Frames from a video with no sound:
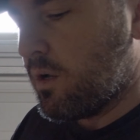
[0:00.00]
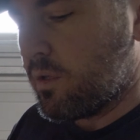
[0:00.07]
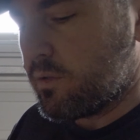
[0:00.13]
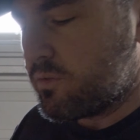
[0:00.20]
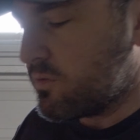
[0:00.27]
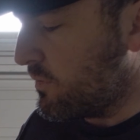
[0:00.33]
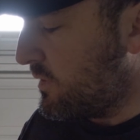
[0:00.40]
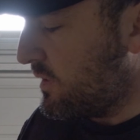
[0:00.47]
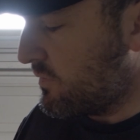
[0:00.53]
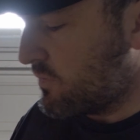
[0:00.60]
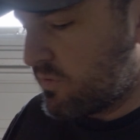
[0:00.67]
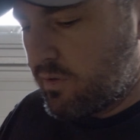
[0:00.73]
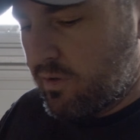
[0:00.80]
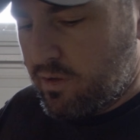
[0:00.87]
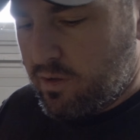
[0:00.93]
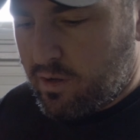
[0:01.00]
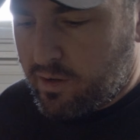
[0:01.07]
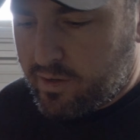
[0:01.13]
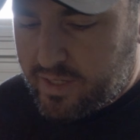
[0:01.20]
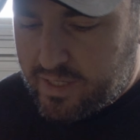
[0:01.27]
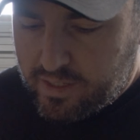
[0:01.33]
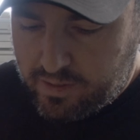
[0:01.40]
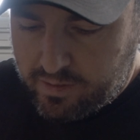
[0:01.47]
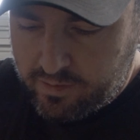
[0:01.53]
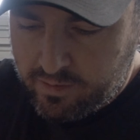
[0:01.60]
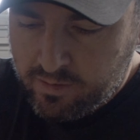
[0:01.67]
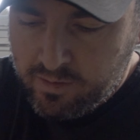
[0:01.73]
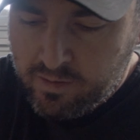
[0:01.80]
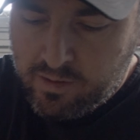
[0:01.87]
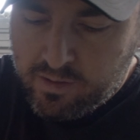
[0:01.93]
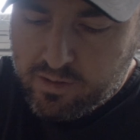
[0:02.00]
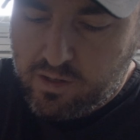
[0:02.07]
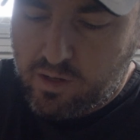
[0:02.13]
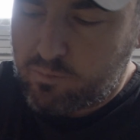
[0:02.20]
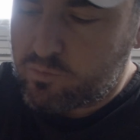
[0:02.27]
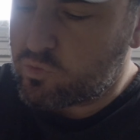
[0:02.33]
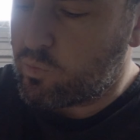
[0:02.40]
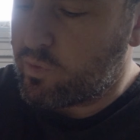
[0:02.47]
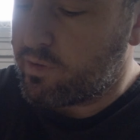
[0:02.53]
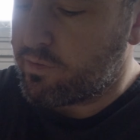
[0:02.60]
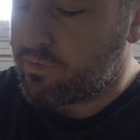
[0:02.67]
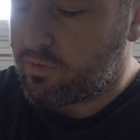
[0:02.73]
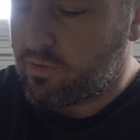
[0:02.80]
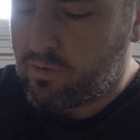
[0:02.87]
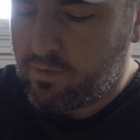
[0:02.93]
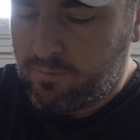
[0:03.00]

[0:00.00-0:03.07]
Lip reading: So this kit comes with